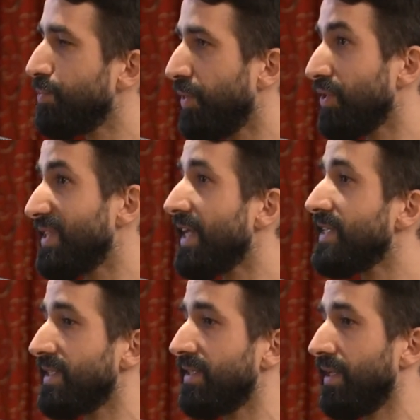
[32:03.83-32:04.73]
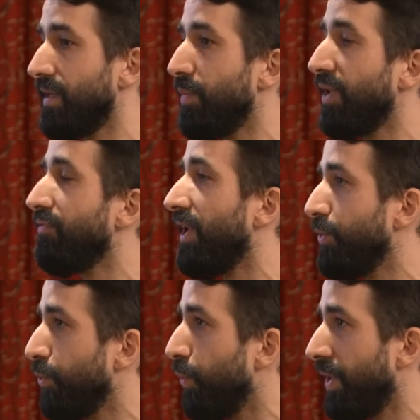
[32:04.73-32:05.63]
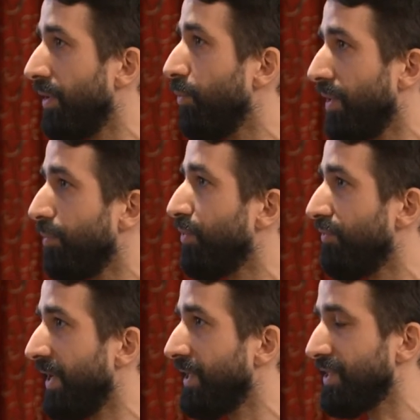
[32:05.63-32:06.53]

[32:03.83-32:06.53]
because that's the main value we provide.